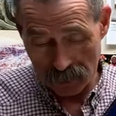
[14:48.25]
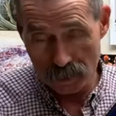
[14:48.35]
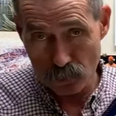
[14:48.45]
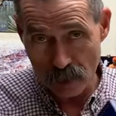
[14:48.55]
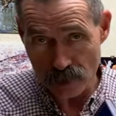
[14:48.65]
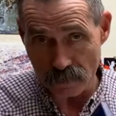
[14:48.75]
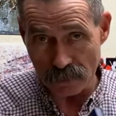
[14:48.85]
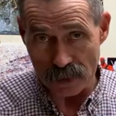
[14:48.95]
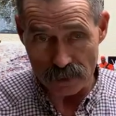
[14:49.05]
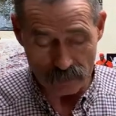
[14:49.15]
It
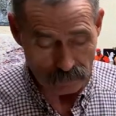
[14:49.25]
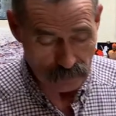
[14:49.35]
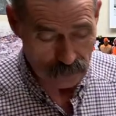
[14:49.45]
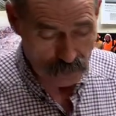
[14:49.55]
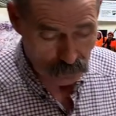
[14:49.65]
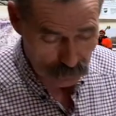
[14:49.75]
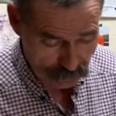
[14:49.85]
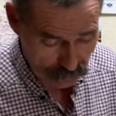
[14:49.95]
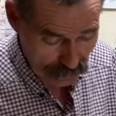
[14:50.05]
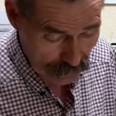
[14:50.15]
specifies it very
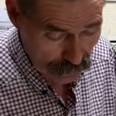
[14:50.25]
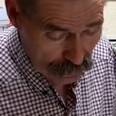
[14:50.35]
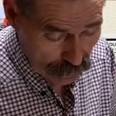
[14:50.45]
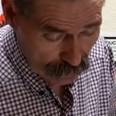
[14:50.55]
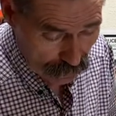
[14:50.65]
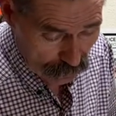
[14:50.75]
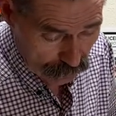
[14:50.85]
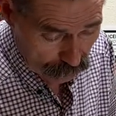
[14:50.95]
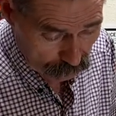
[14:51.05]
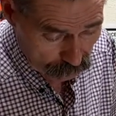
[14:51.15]
clearly.
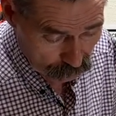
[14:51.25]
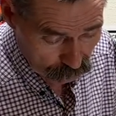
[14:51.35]
Do